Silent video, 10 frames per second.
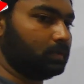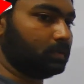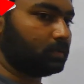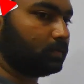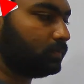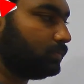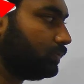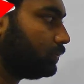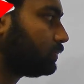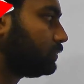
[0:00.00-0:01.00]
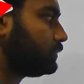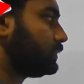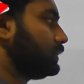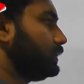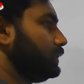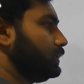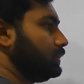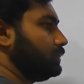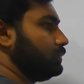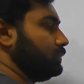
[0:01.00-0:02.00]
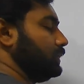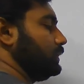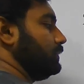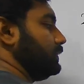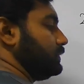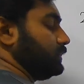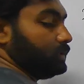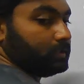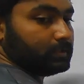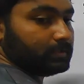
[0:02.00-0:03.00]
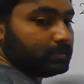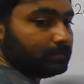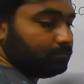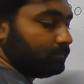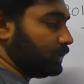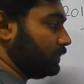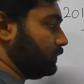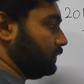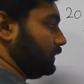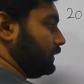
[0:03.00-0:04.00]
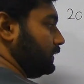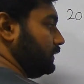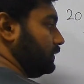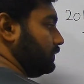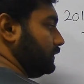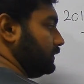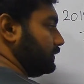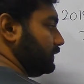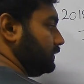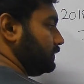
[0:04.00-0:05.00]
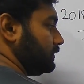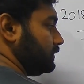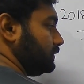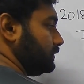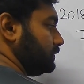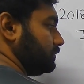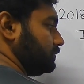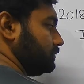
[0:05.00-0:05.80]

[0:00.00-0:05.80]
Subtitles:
Yes, if you want to study your levels in 2026, yes,